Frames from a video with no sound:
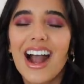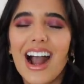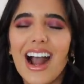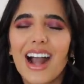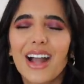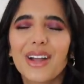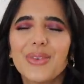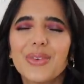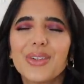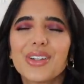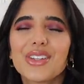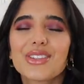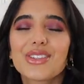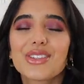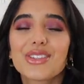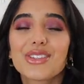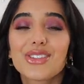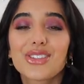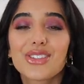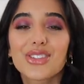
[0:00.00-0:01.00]
I was
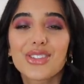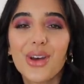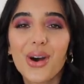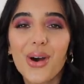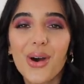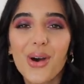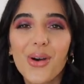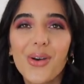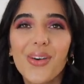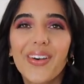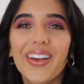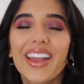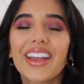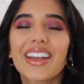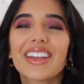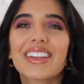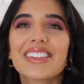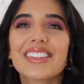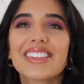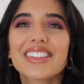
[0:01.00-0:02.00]
so
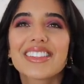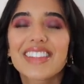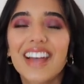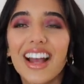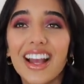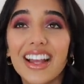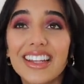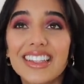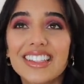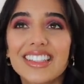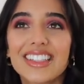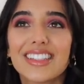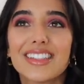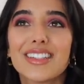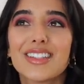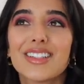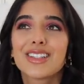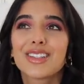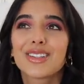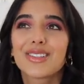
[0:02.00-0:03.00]
excited
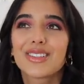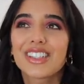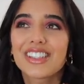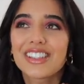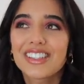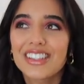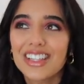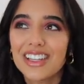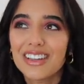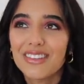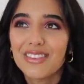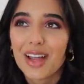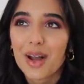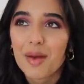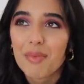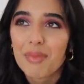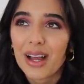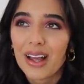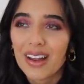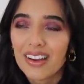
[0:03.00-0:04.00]
to receive
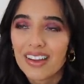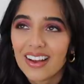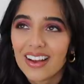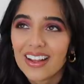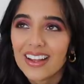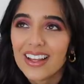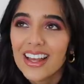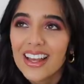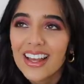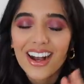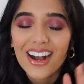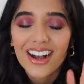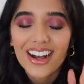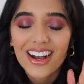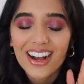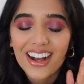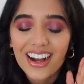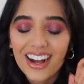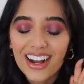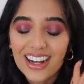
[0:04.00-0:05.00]
that palette. I
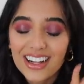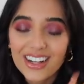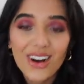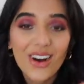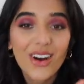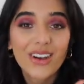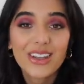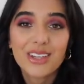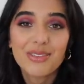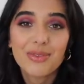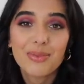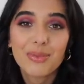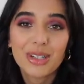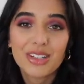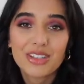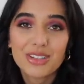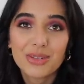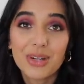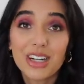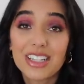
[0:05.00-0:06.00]
I can't even put
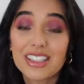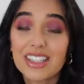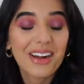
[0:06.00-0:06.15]
it to words.